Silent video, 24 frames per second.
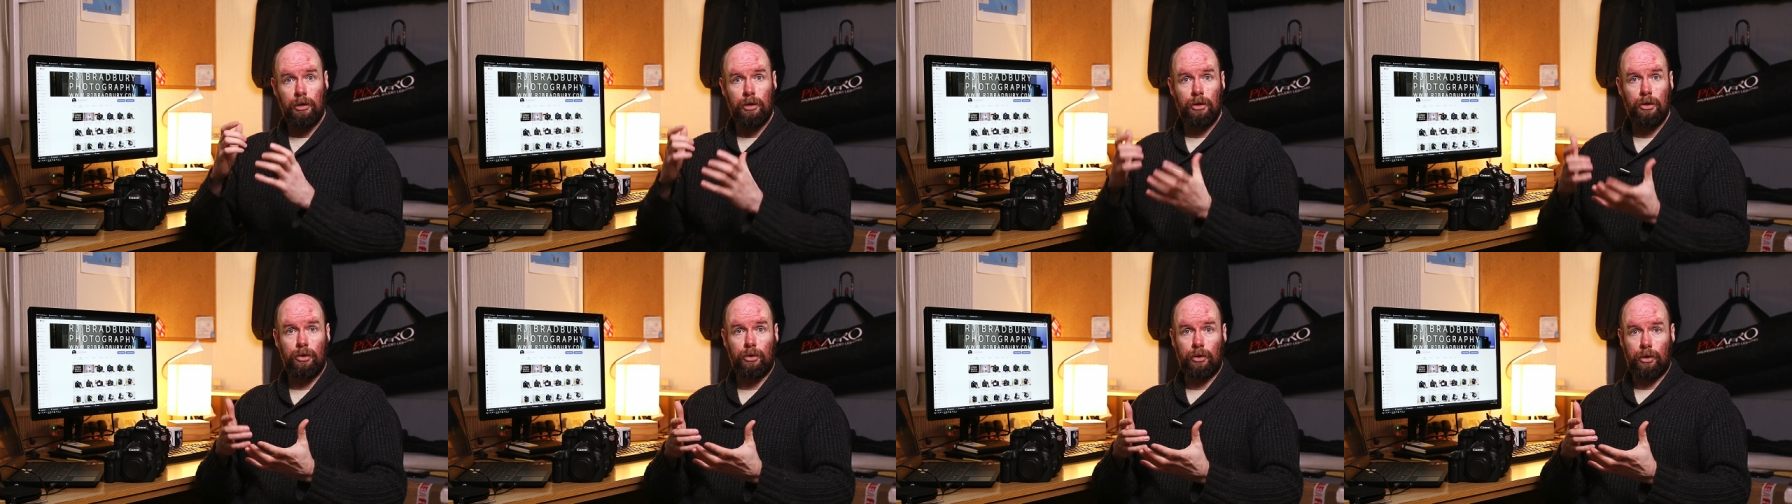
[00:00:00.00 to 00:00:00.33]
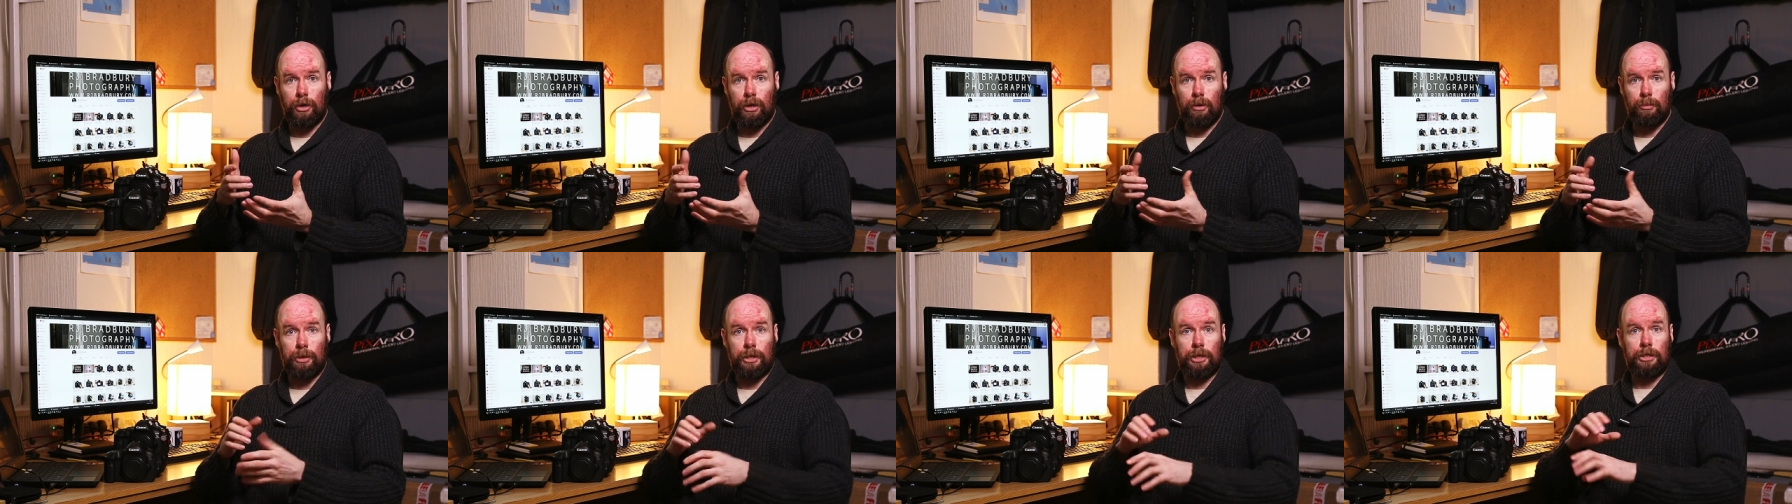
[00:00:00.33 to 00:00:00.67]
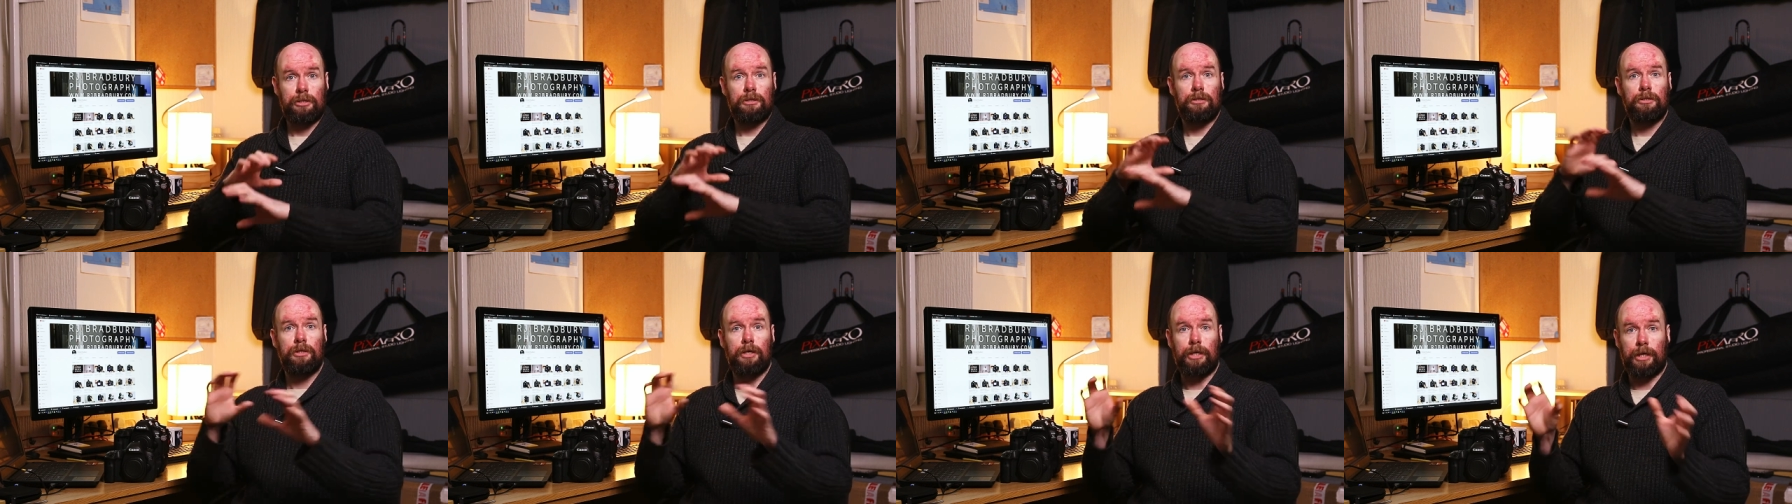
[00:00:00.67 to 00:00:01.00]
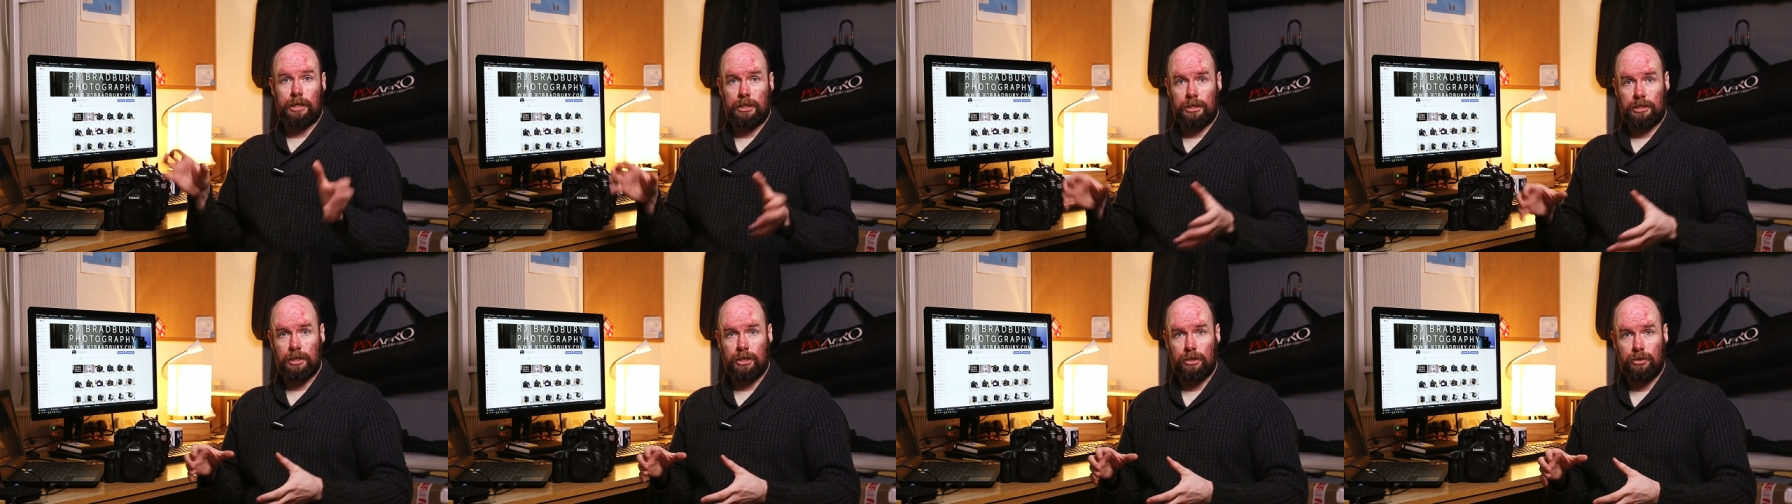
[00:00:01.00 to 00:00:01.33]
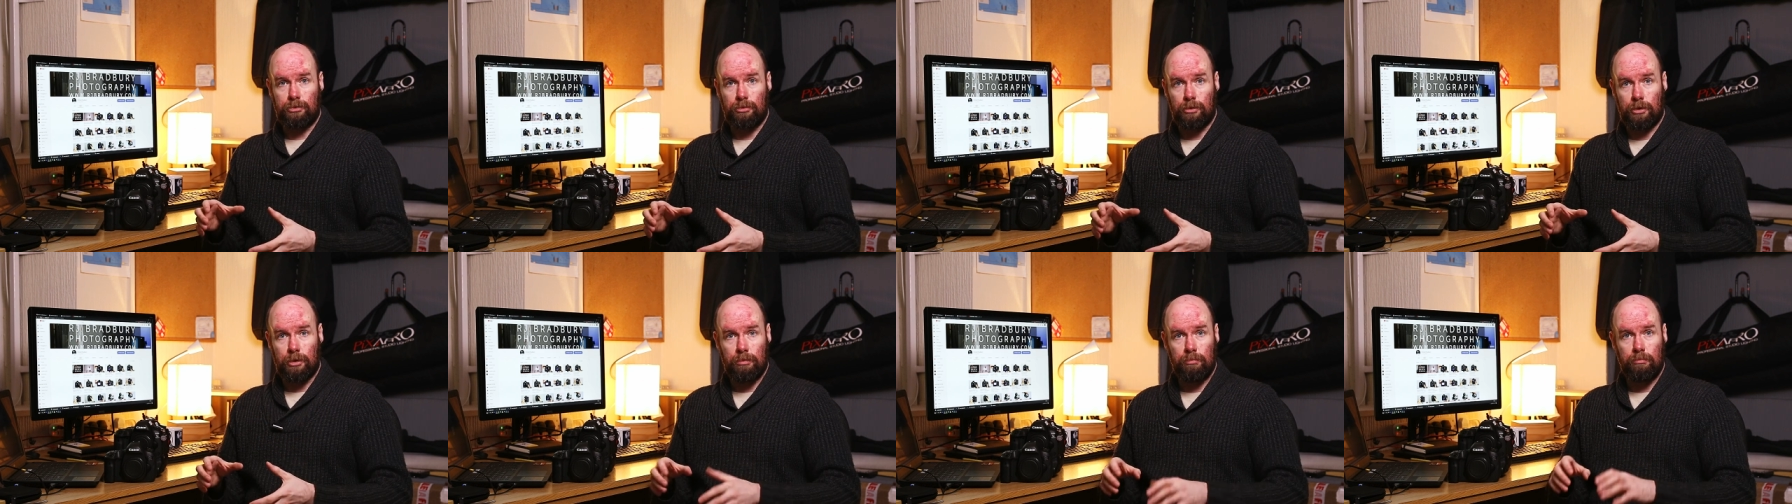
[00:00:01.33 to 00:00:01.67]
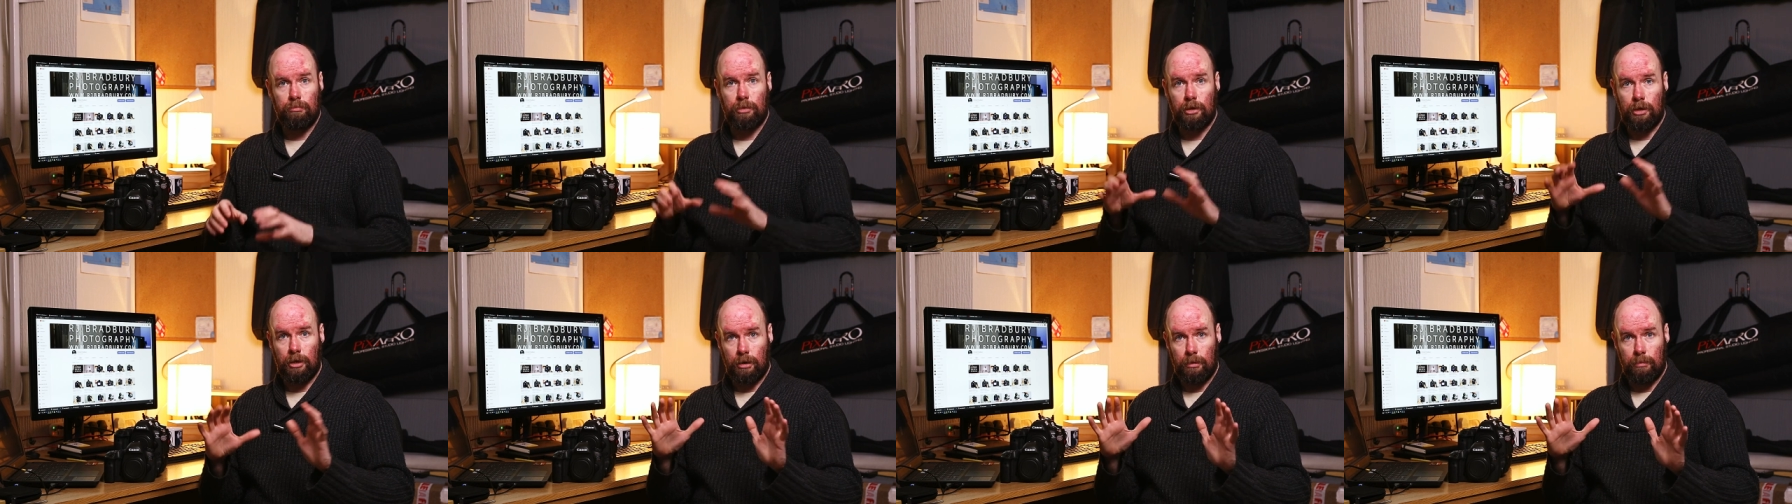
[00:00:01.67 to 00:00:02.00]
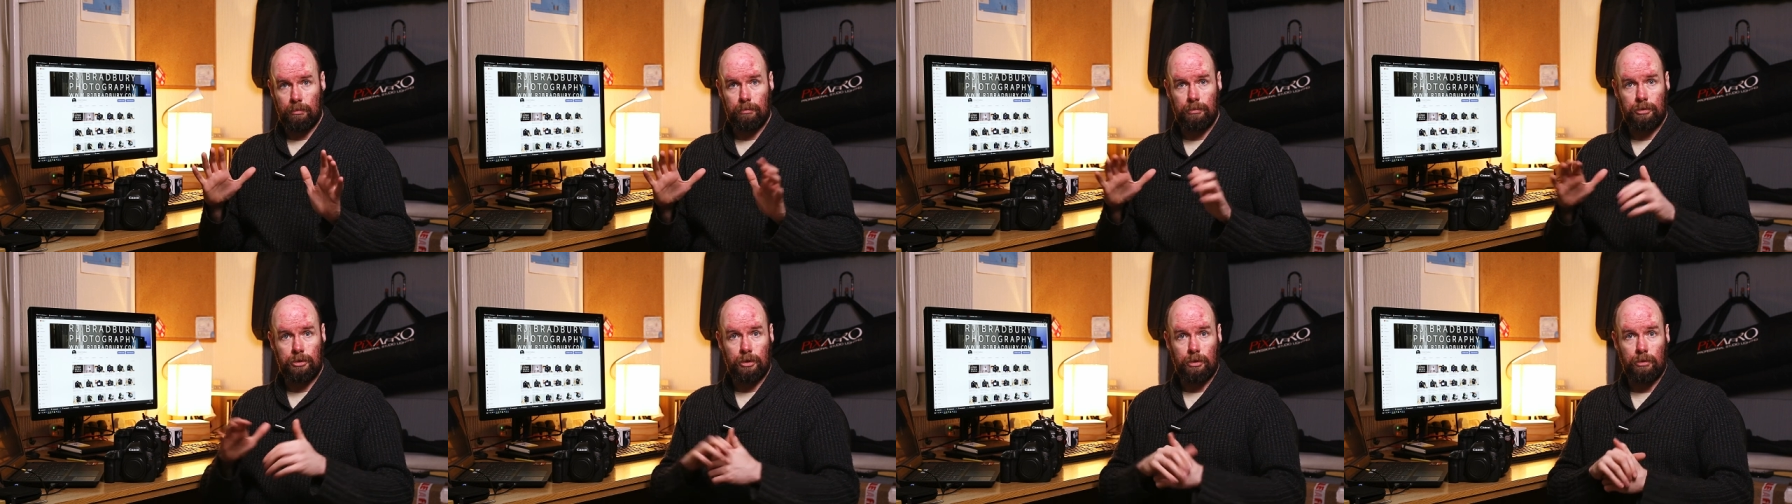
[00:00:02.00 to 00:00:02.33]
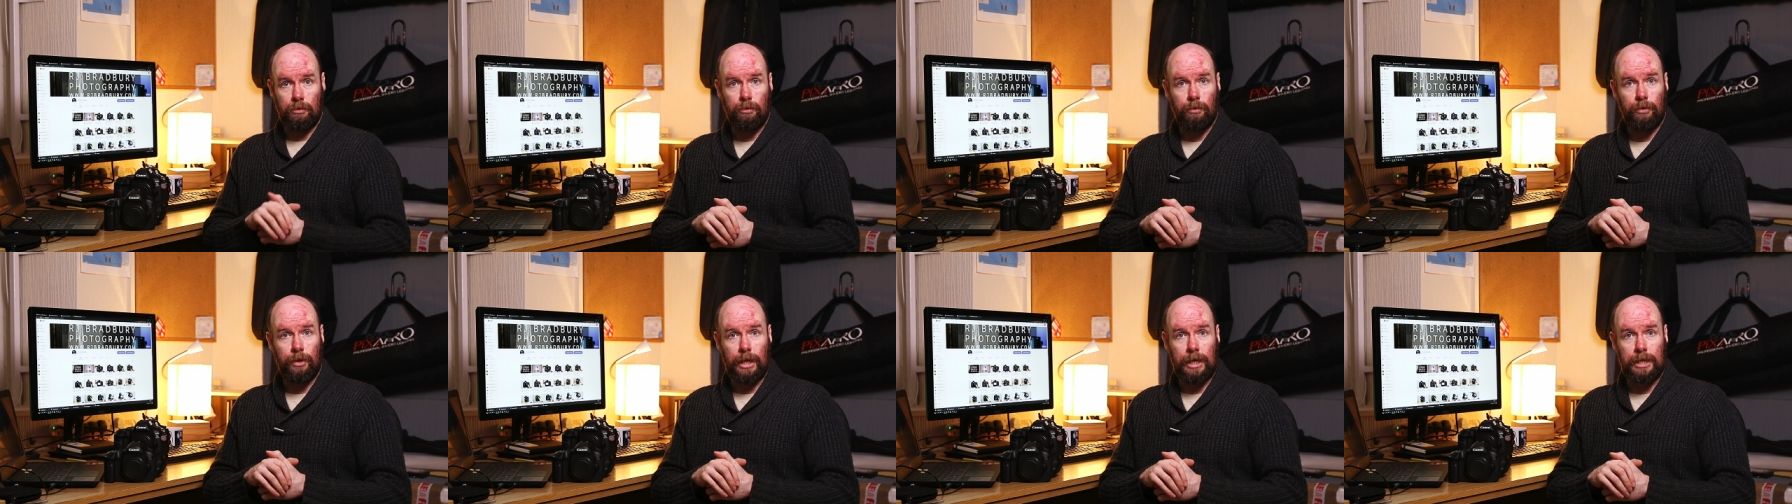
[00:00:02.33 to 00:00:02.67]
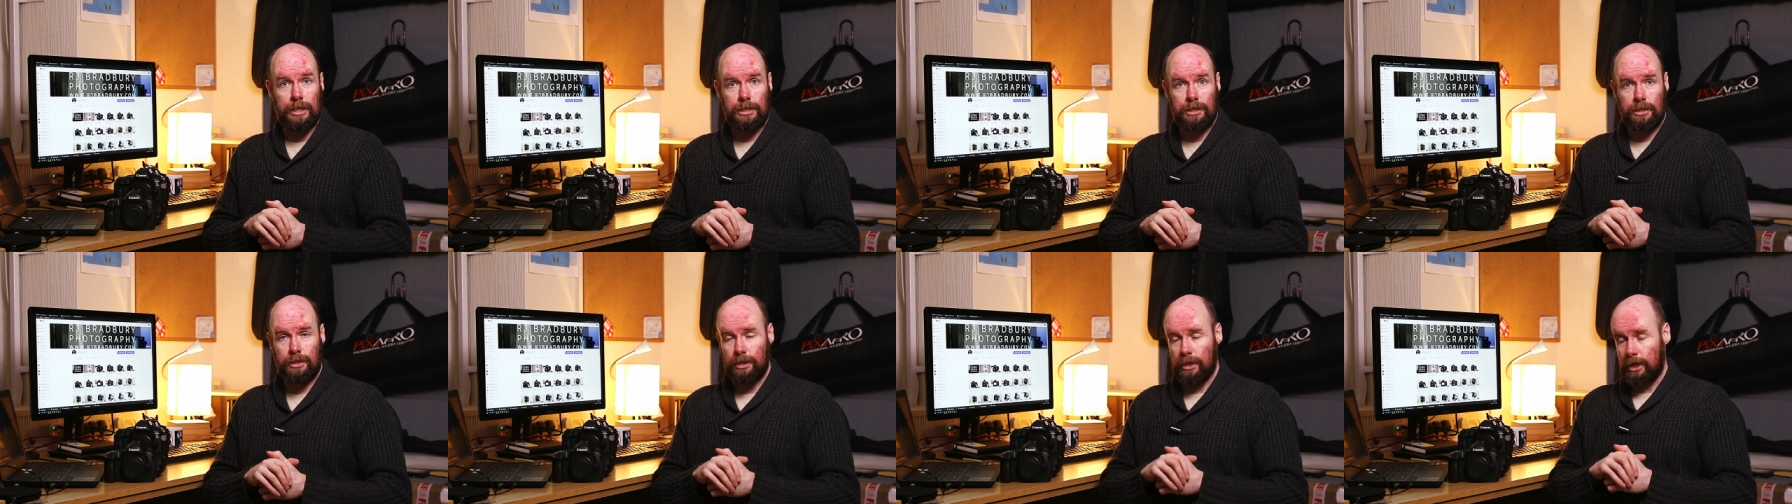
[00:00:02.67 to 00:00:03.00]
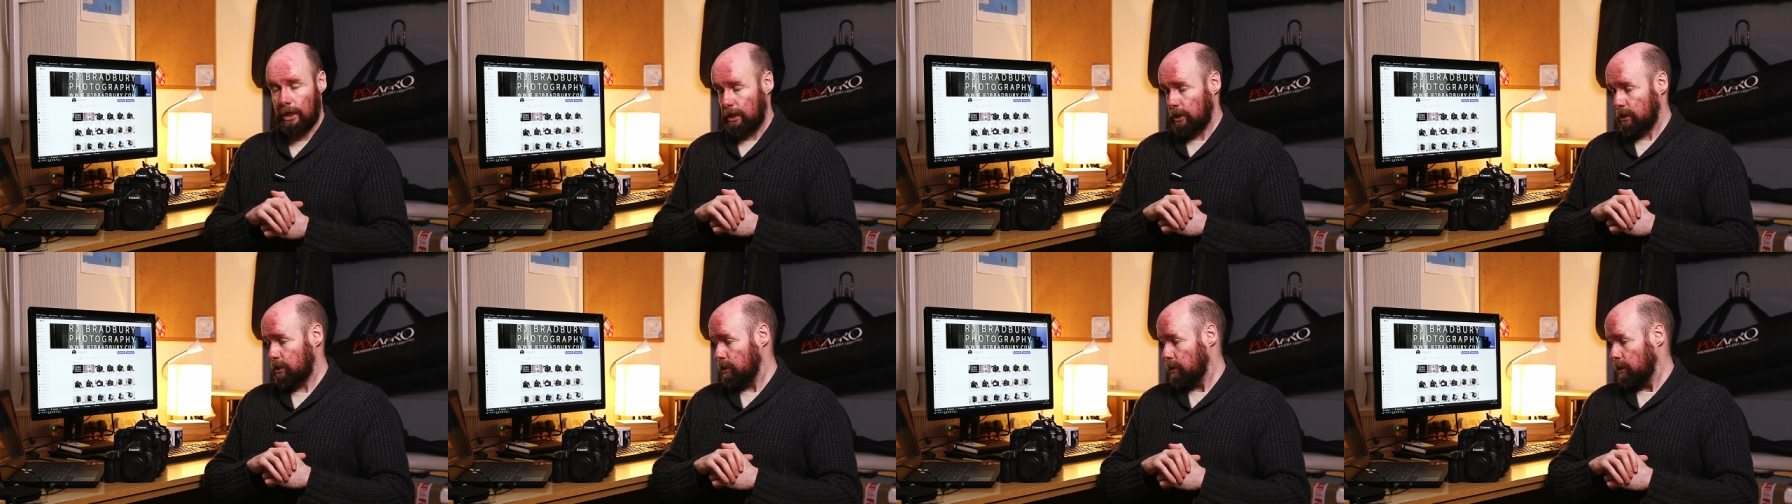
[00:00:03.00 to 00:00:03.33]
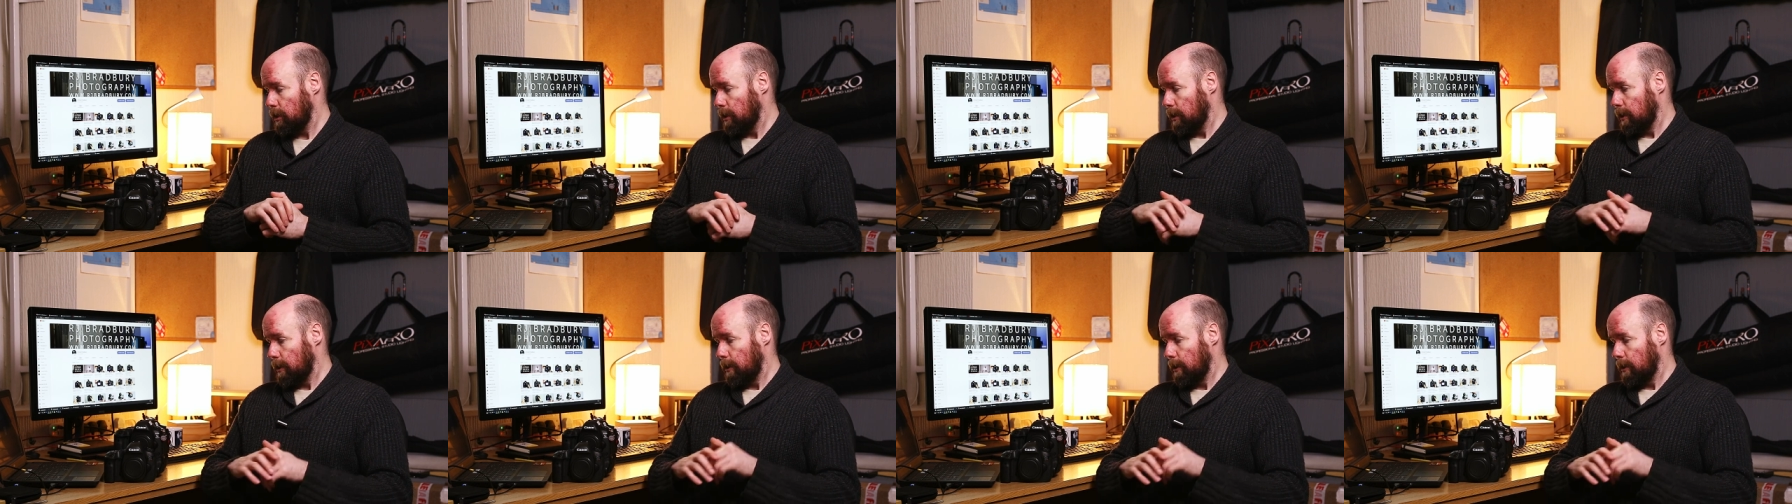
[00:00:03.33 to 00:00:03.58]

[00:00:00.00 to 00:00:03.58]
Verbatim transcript: ergonomics, etc. Um, so that's that.